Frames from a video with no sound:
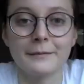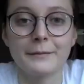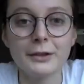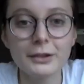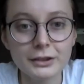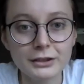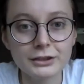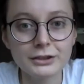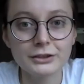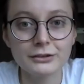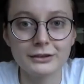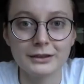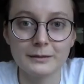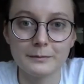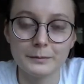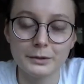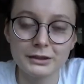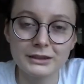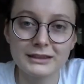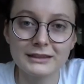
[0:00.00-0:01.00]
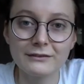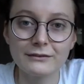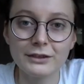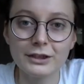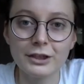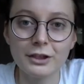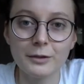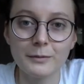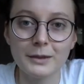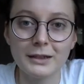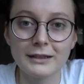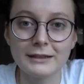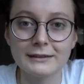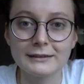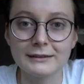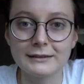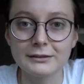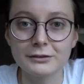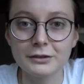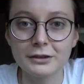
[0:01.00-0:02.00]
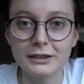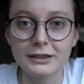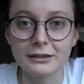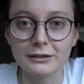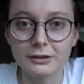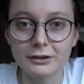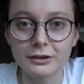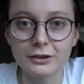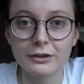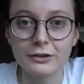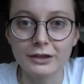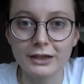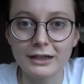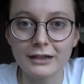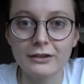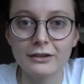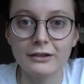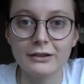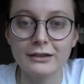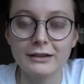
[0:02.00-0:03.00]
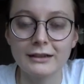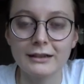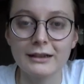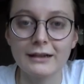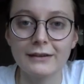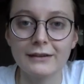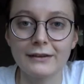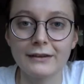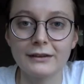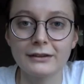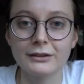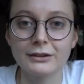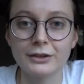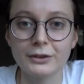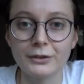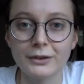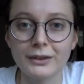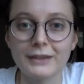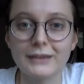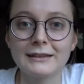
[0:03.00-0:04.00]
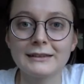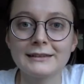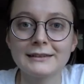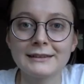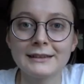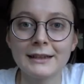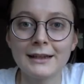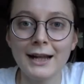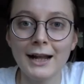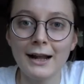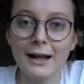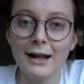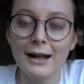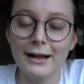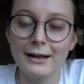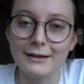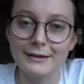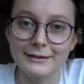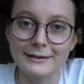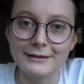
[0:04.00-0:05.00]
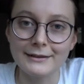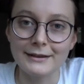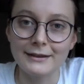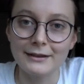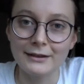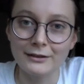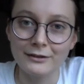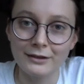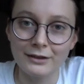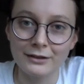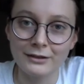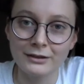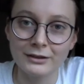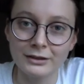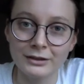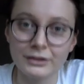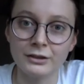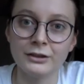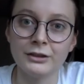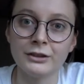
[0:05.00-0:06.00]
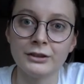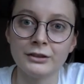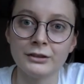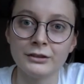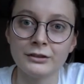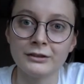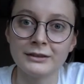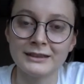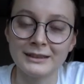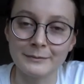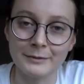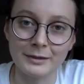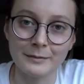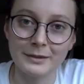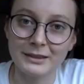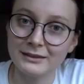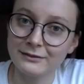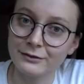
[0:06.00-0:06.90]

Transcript: I'm not going to show an unboxing video because there's already a lot of great content out there showing this, and instead I'd rather show you some of the best